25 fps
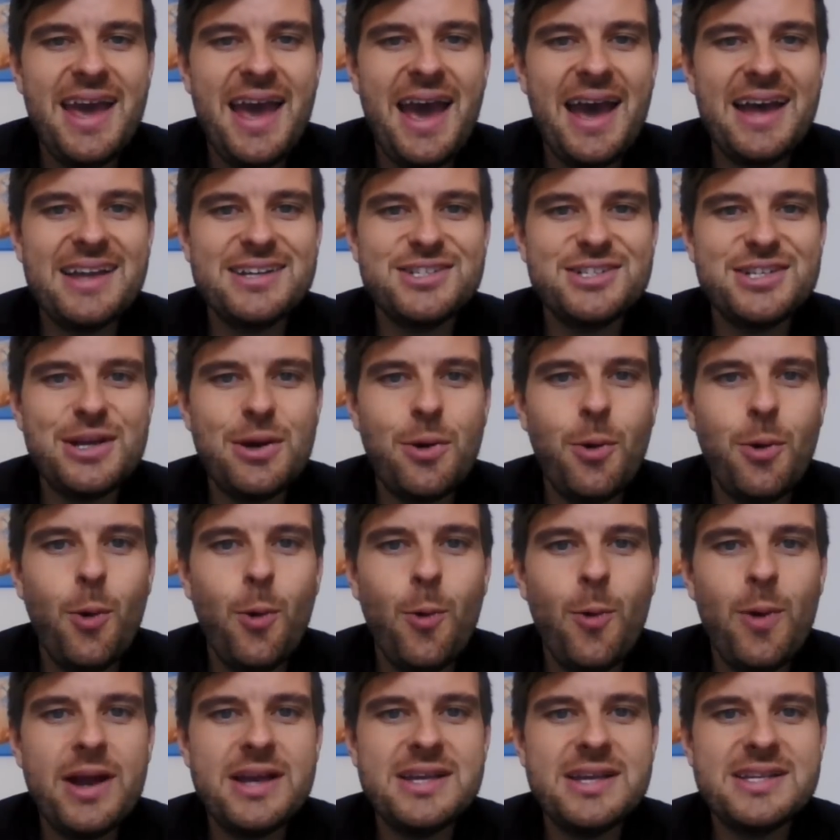And she
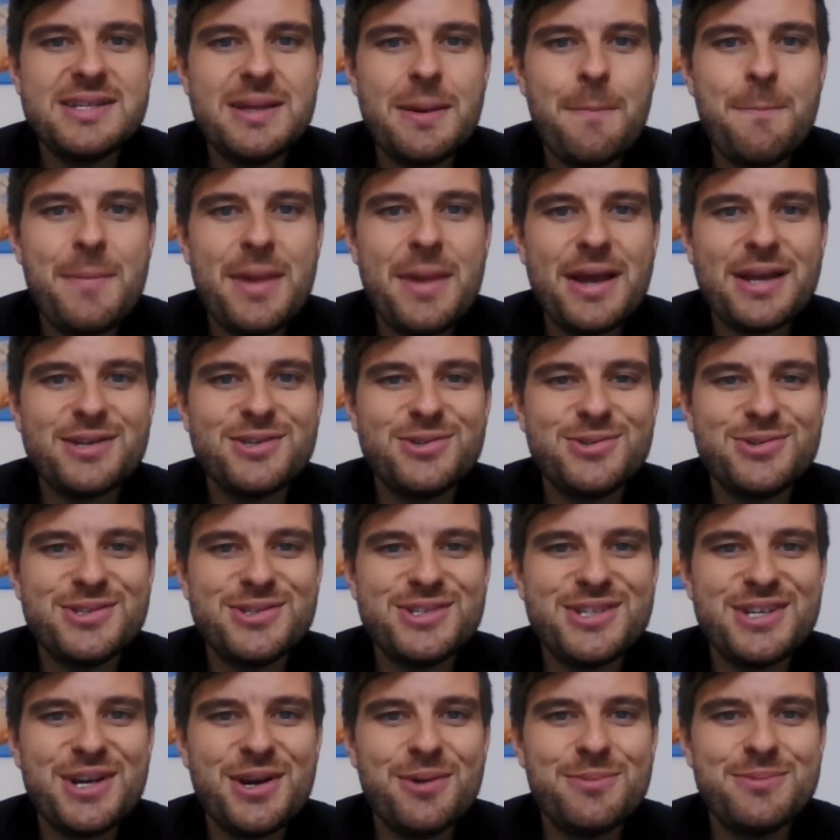always makes sure
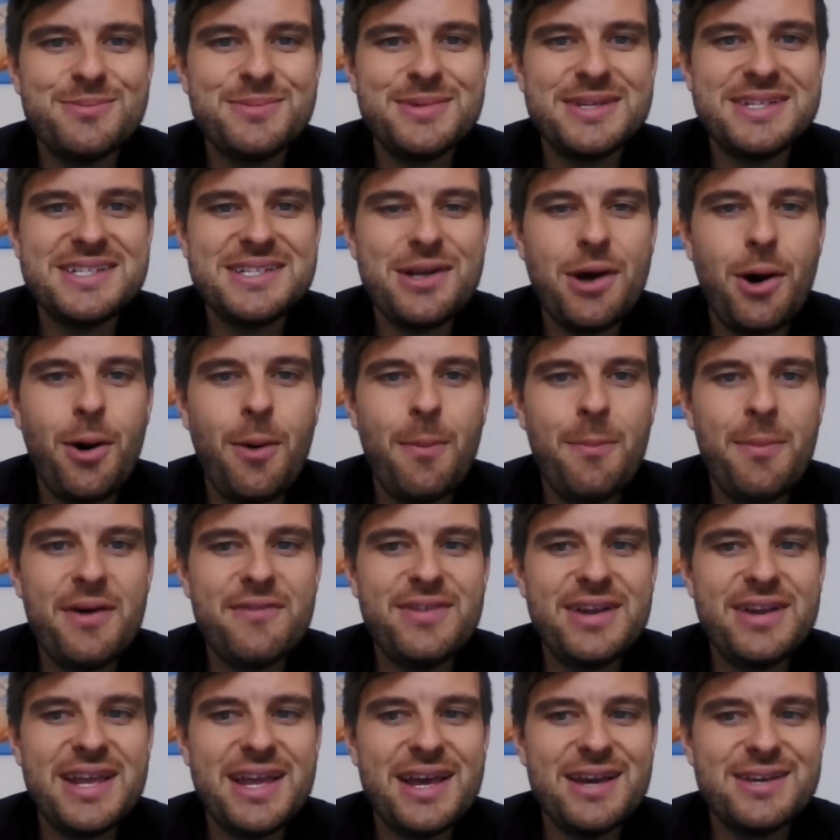she comments on my
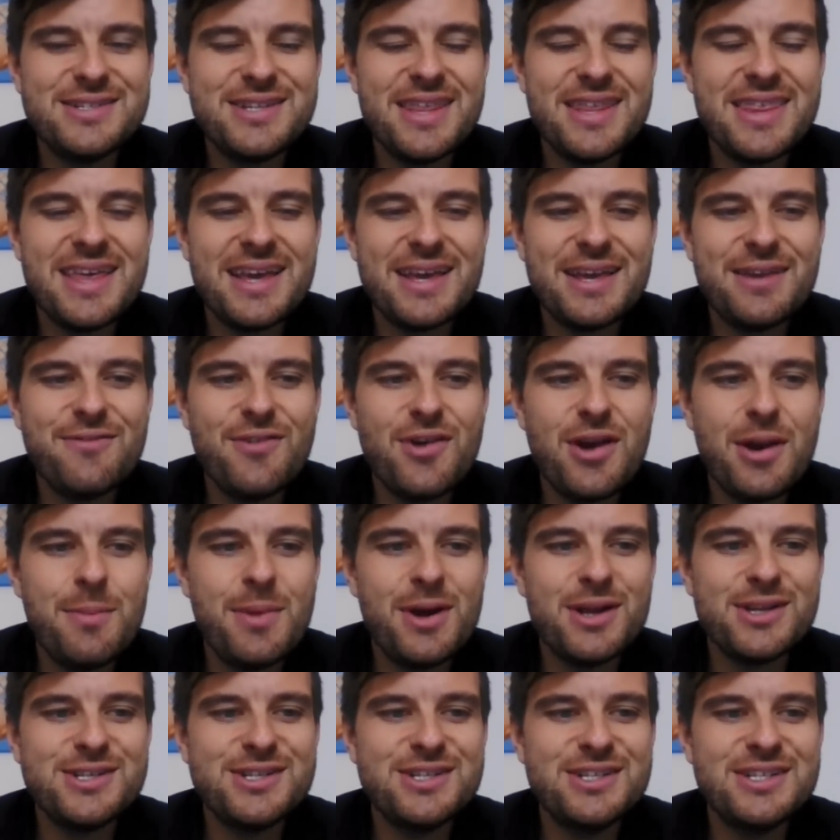videos. So thank you very
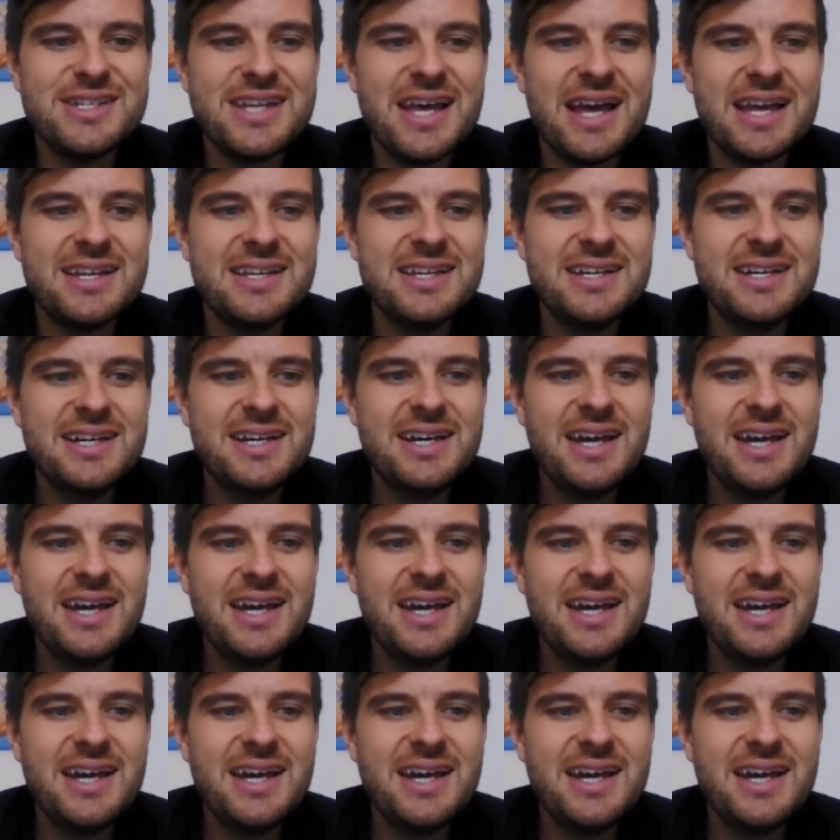much, Suzanne.